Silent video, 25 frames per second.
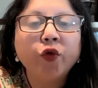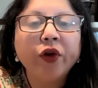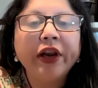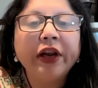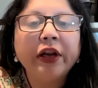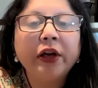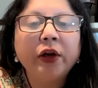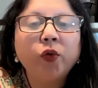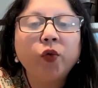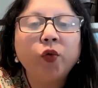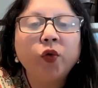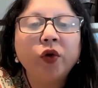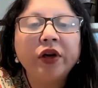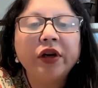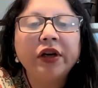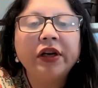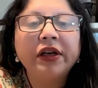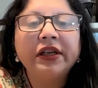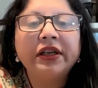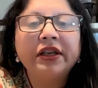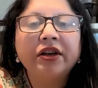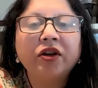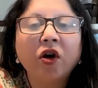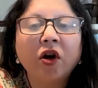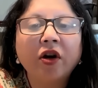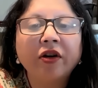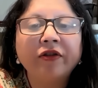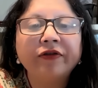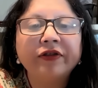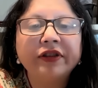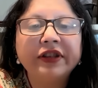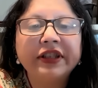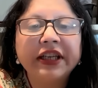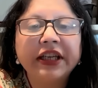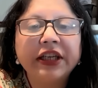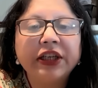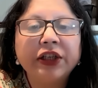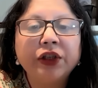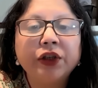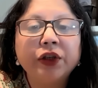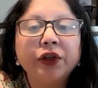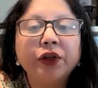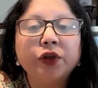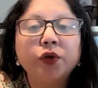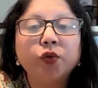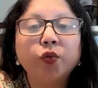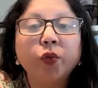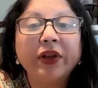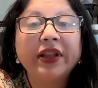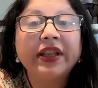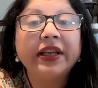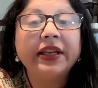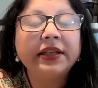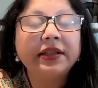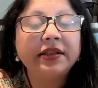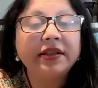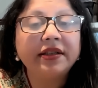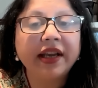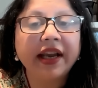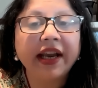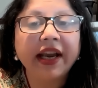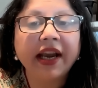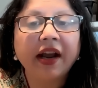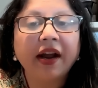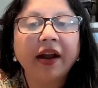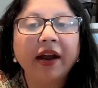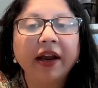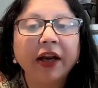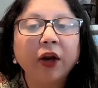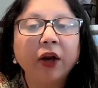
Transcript: real world conversations with its AI